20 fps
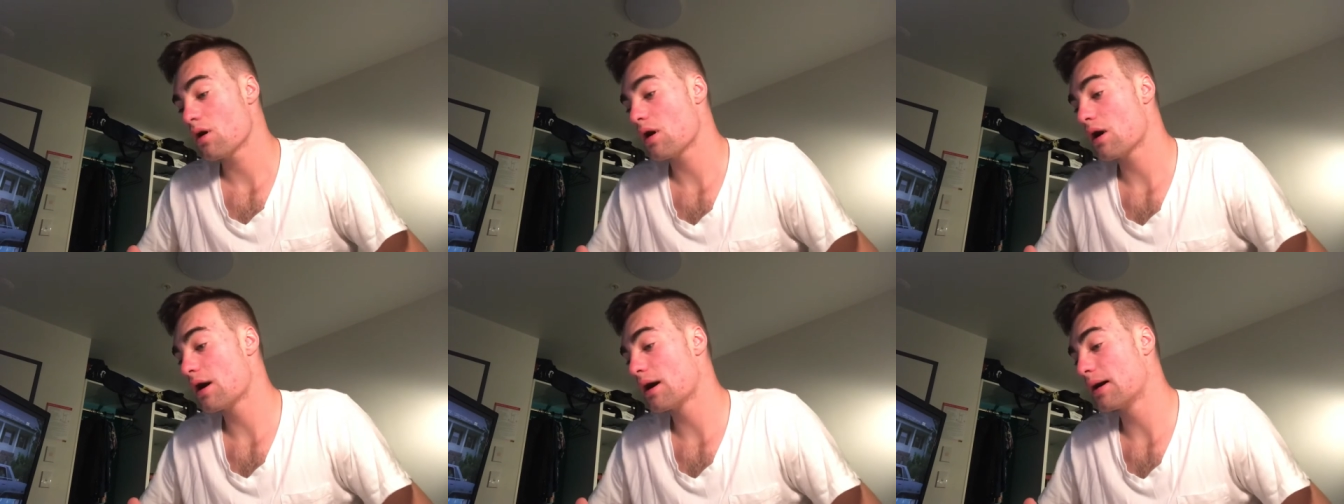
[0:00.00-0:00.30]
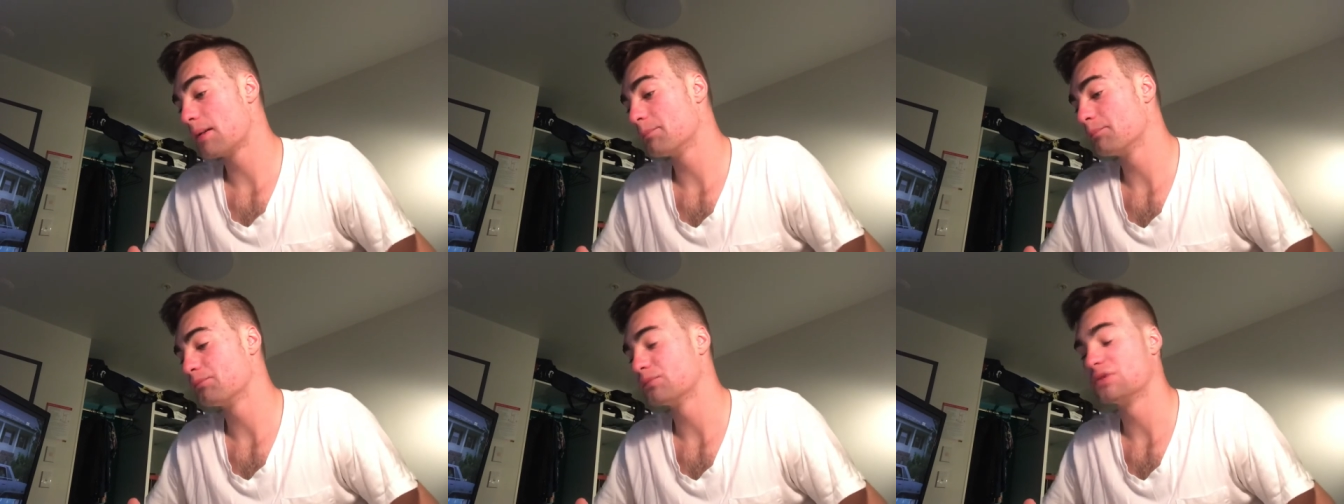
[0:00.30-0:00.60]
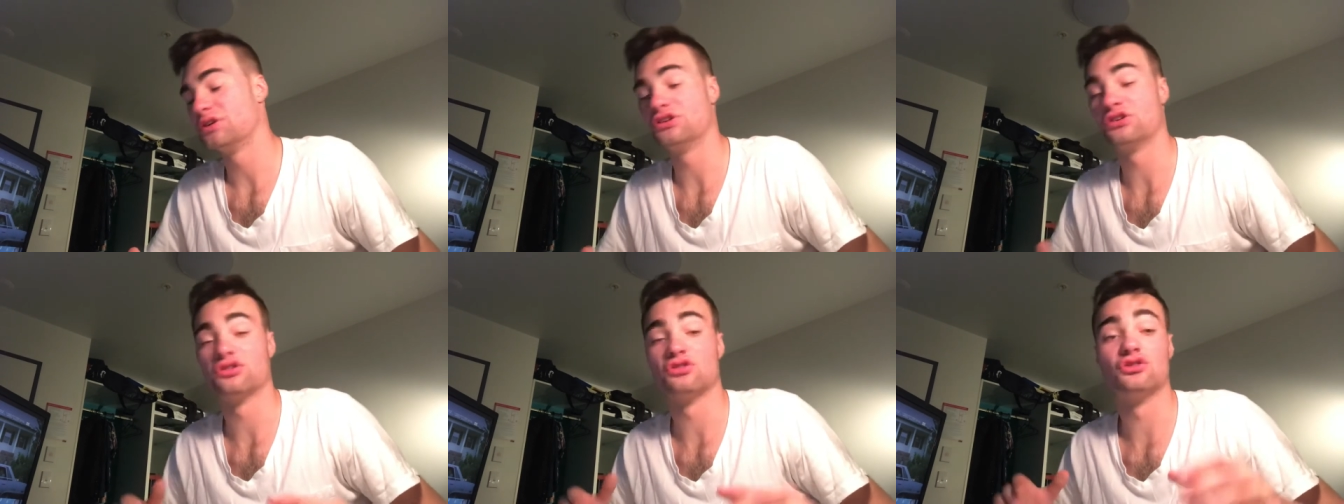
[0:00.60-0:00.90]
um,
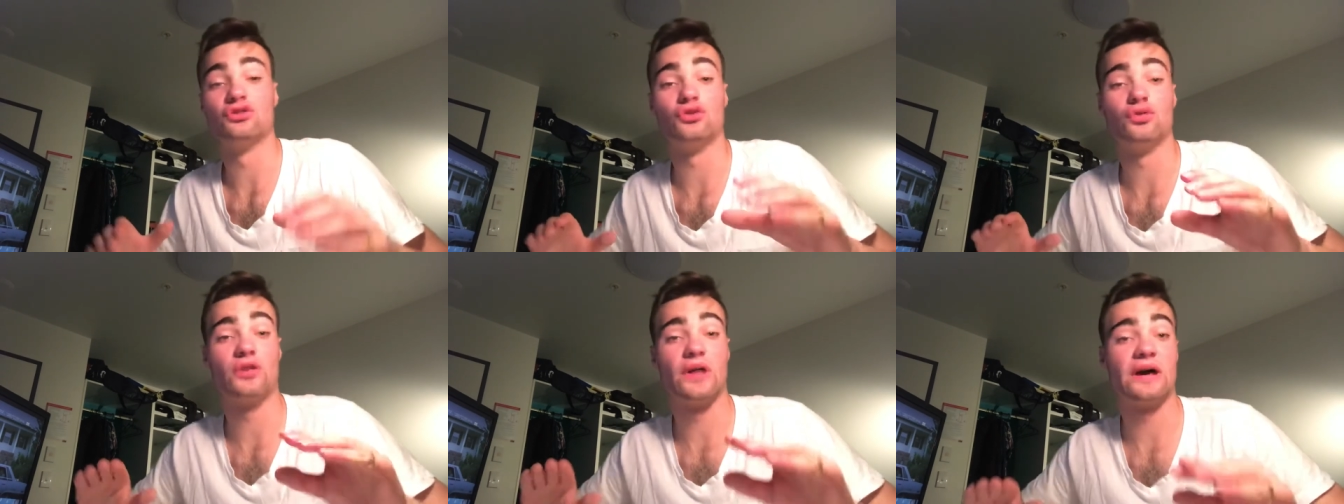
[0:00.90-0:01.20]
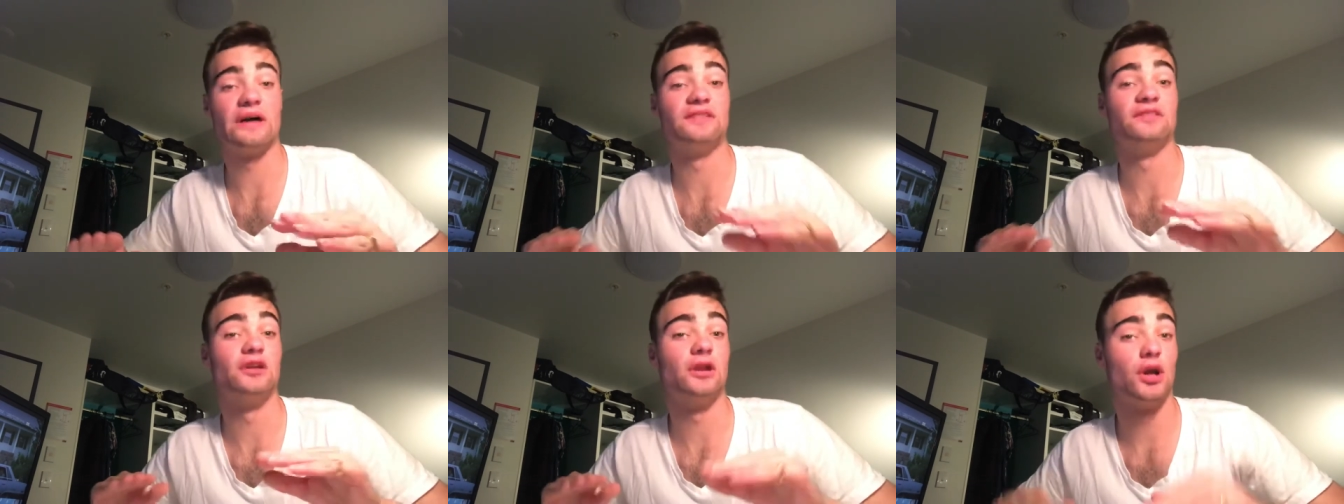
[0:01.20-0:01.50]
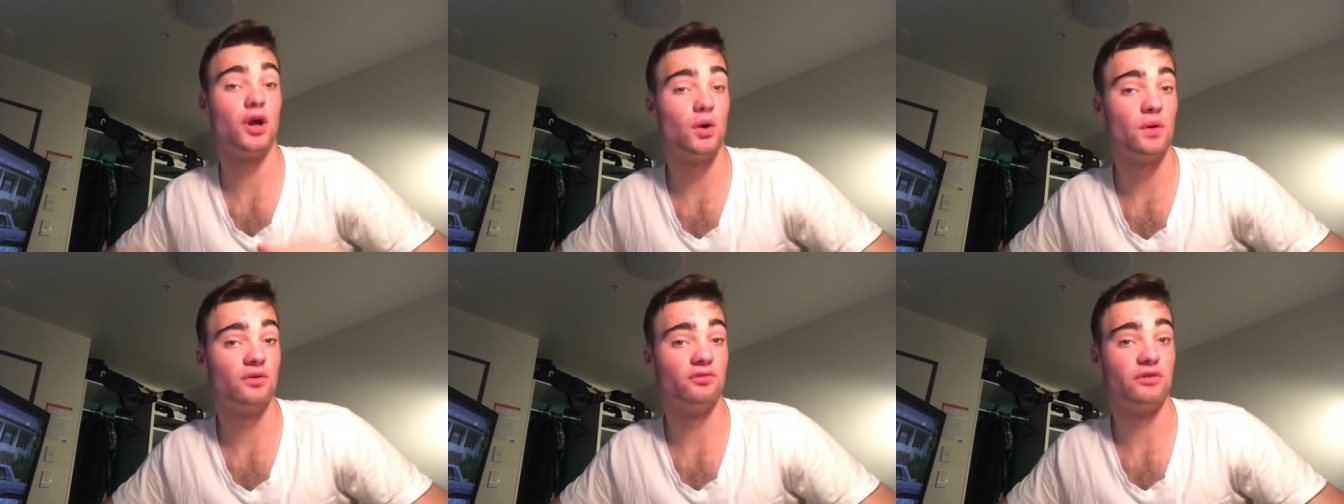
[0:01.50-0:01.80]
and you can do that in the
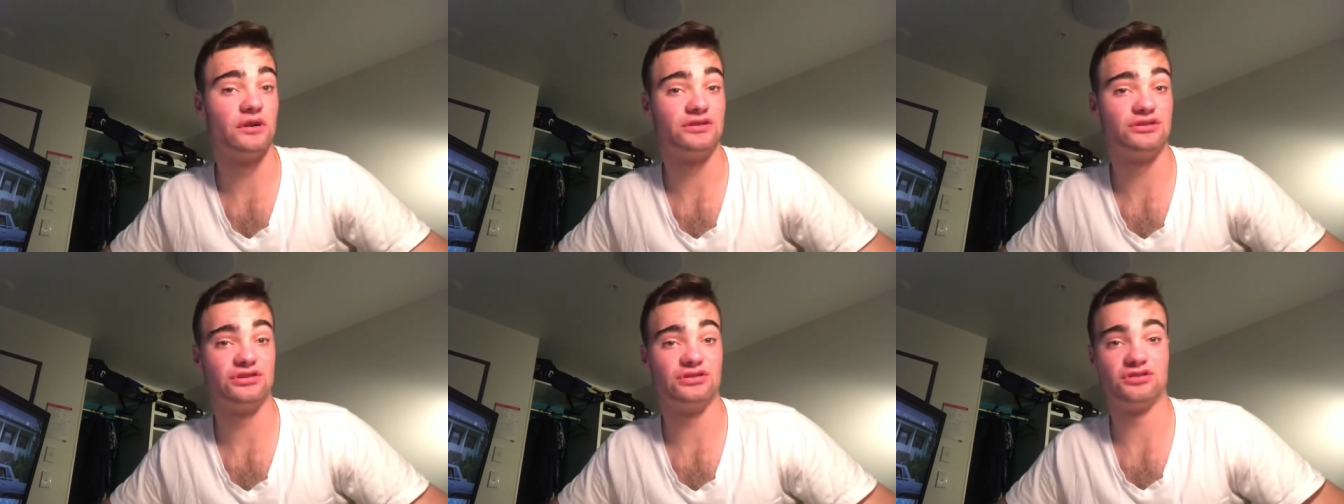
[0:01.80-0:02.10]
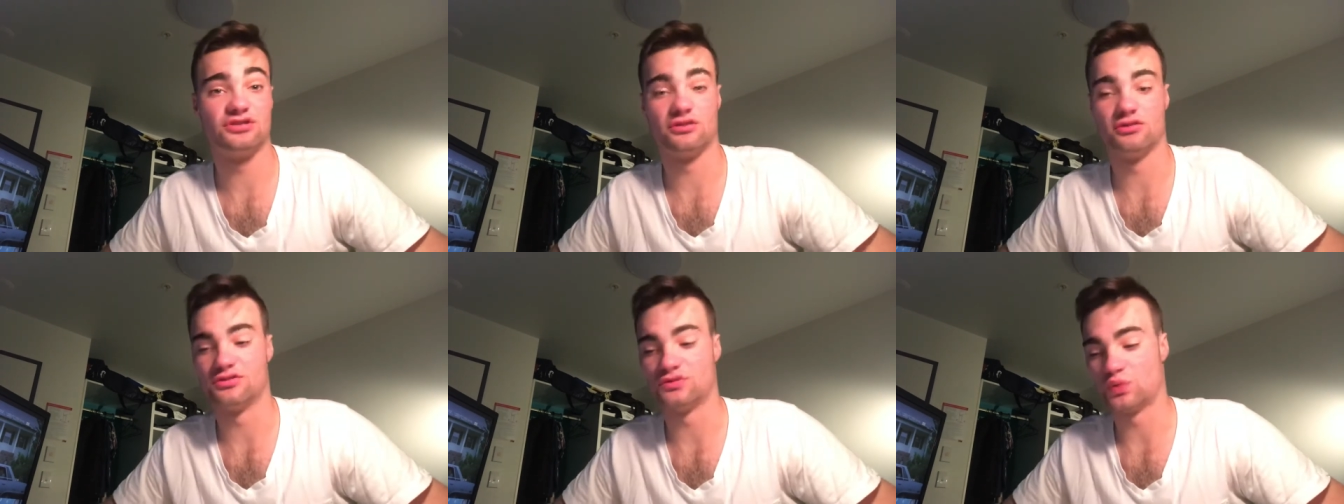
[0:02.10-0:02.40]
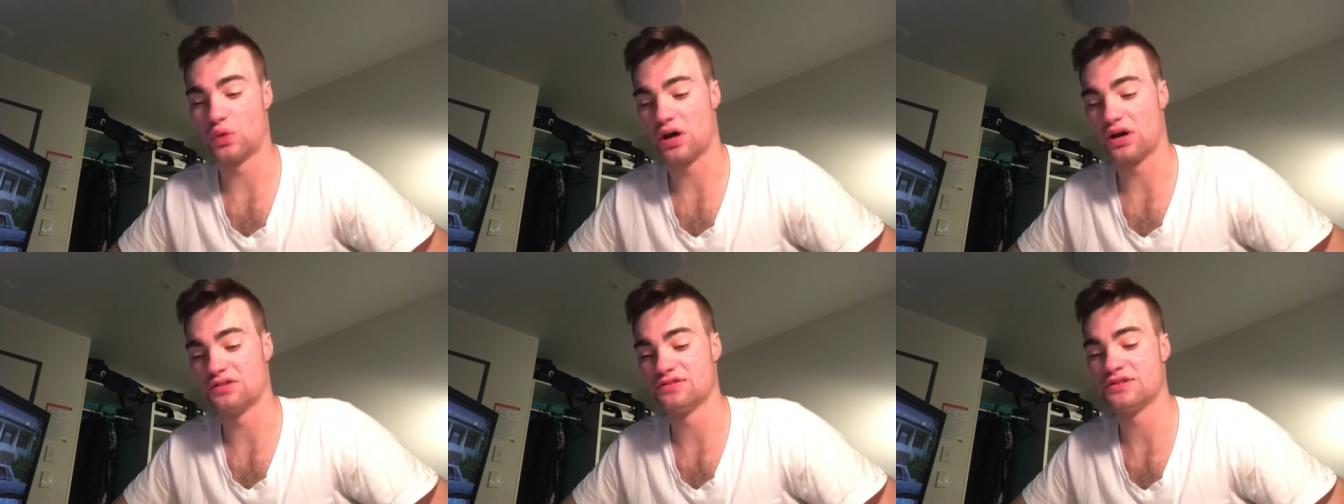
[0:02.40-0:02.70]
lower register as
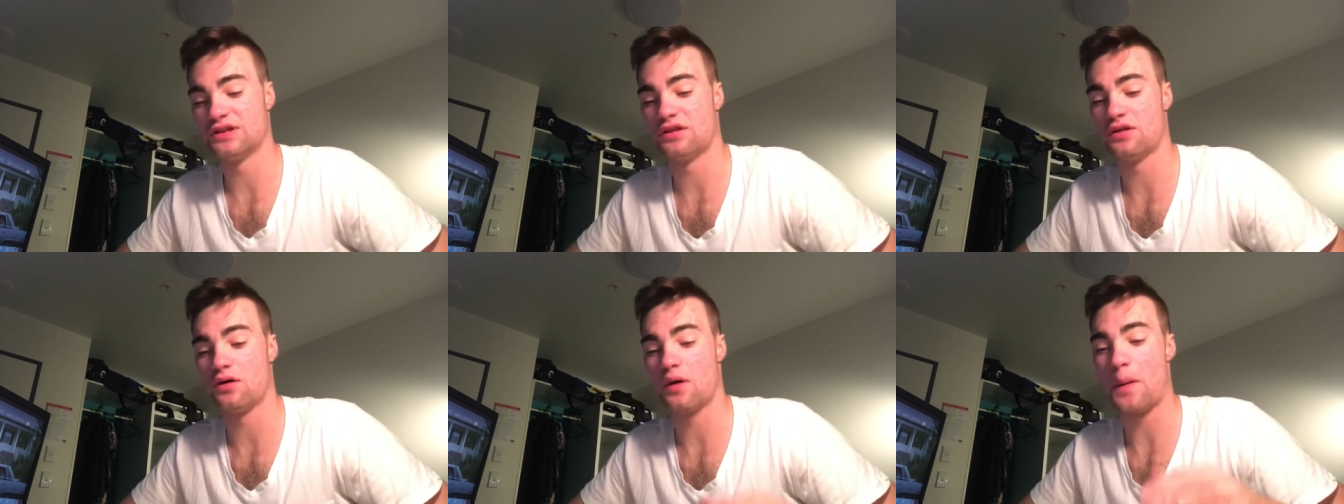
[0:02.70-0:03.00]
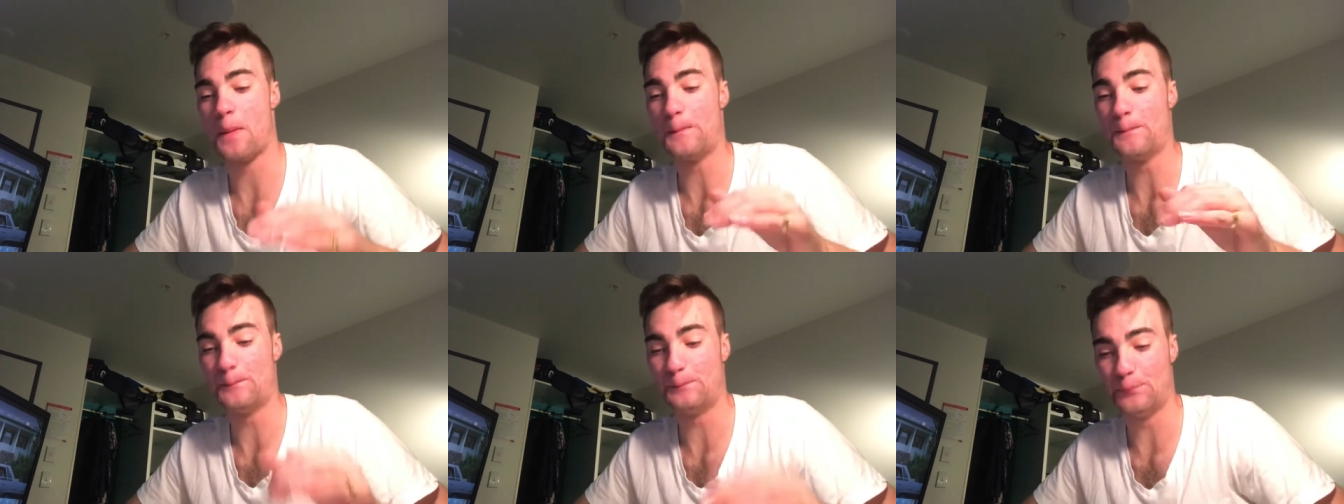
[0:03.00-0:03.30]
well. So the